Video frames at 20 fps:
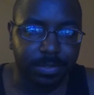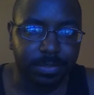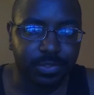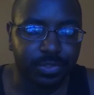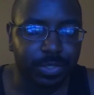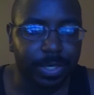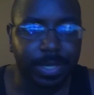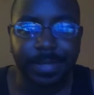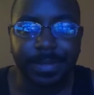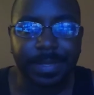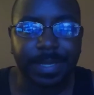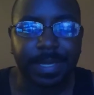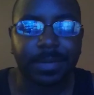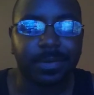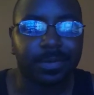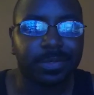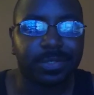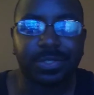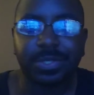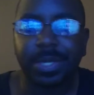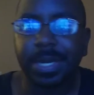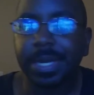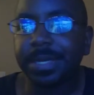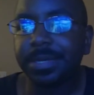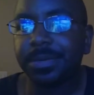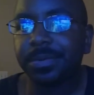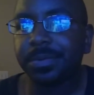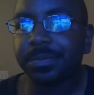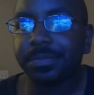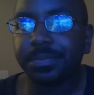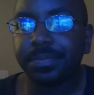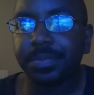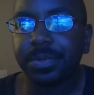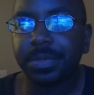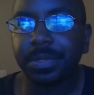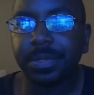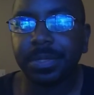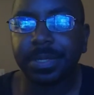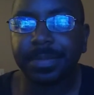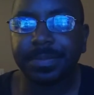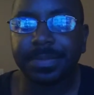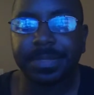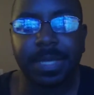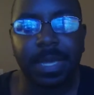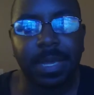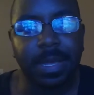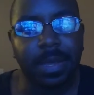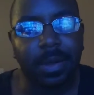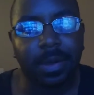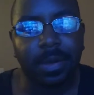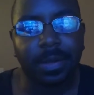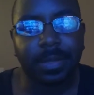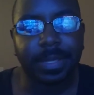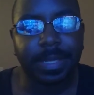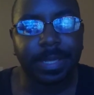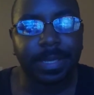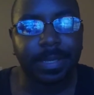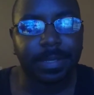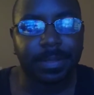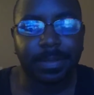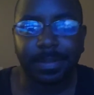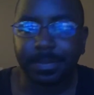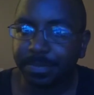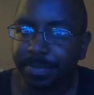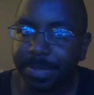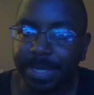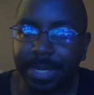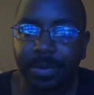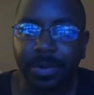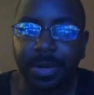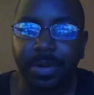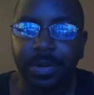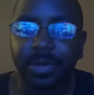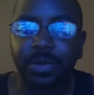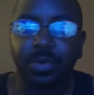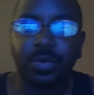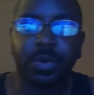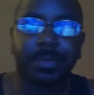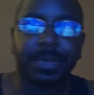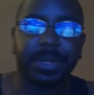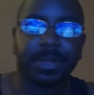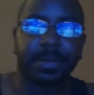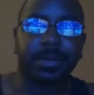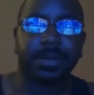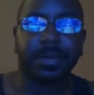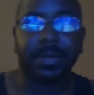Try that, or try doing pull ups on like playground equipment.